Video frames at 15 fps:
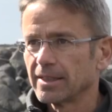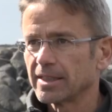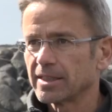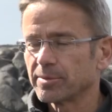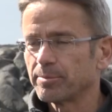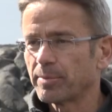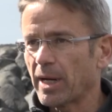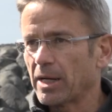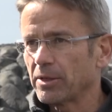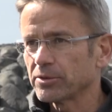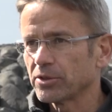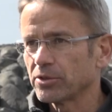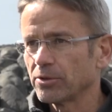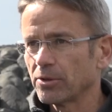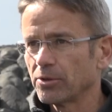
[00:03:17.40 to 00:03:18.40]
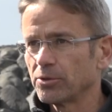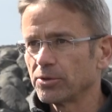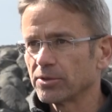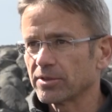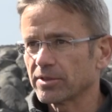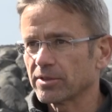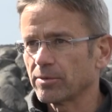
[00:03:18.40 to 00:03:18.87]
is bound to
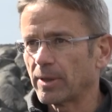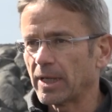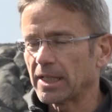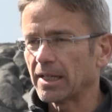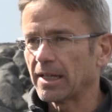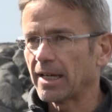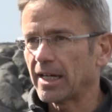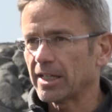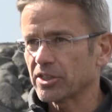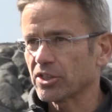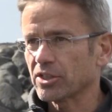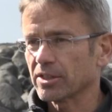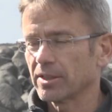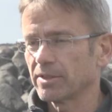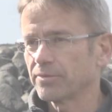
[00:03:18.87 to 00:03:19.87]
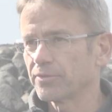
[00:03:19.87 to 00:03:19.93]
lose quite a large uh,